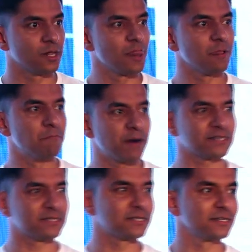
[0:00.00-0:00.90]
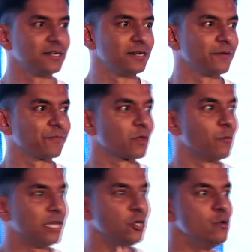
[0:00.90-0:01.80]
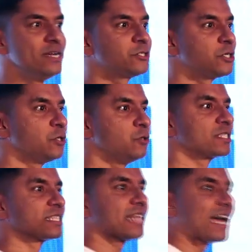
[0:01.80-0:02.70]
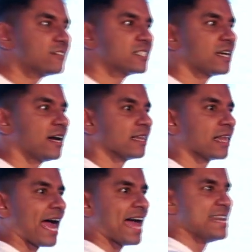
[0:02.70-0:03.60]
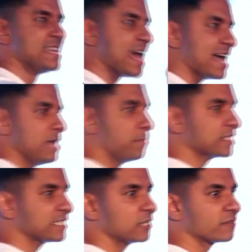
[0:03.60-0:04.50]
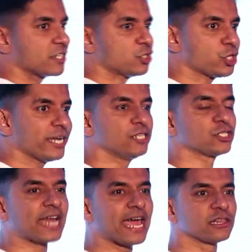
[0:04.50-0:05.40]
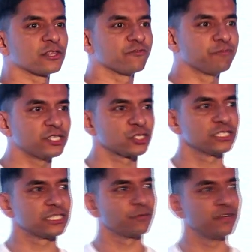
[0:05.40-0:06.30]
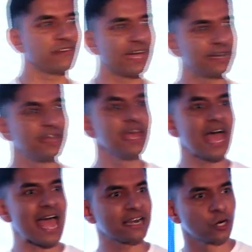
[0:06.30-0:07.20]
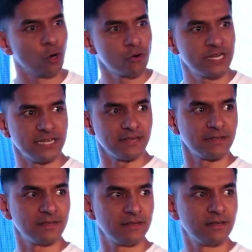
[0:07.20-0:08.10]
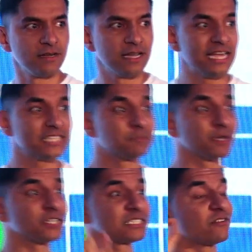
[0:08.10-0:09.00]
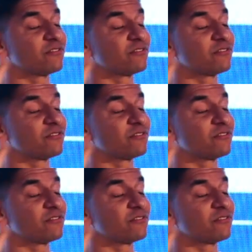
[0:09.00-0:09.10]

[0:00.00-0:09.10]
But when you introduce lifestyle, and 90% of the change in health of patients that we've had at GOQii is because of